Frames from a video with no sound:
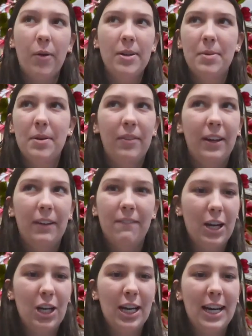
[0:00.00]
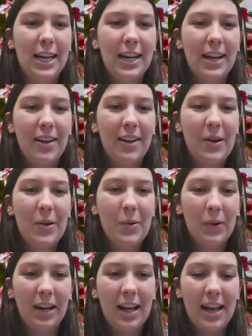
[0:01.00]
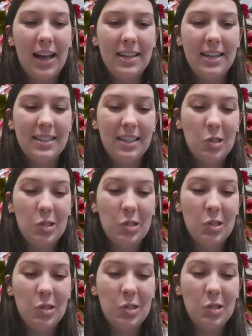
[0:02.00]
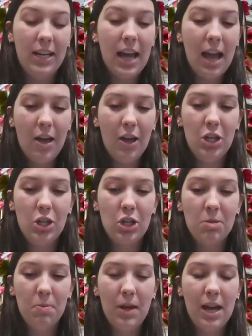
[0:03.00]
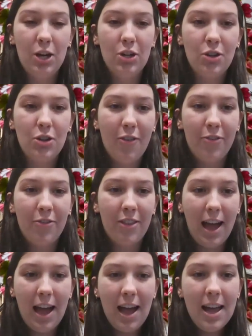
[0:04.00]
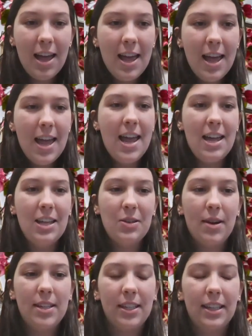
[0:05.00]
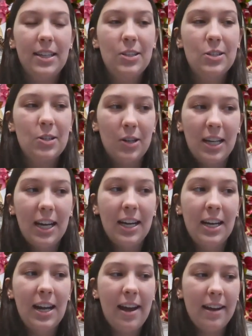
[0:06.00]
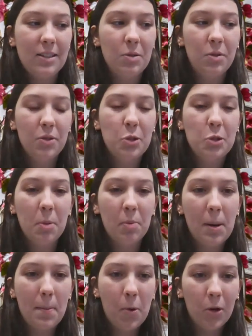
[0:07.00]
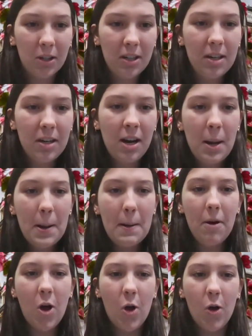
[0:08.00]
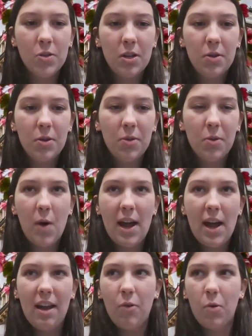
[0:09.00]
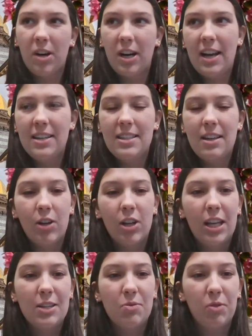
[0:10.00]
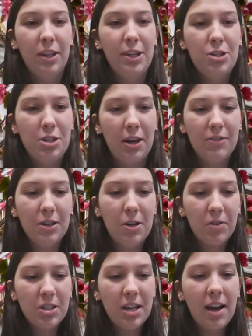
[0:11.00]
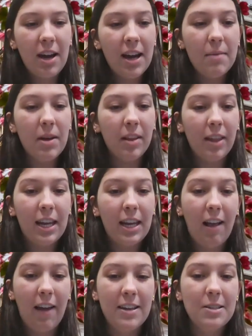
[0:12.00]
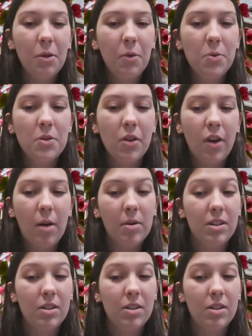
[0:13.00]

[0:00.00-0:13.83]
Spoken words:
always been like very organized in terms of like calendars, planners, all of that. And so I think like starting it in high school is super important, but also the way I've organized everything has really shifted over time. Like in high school, it was a lot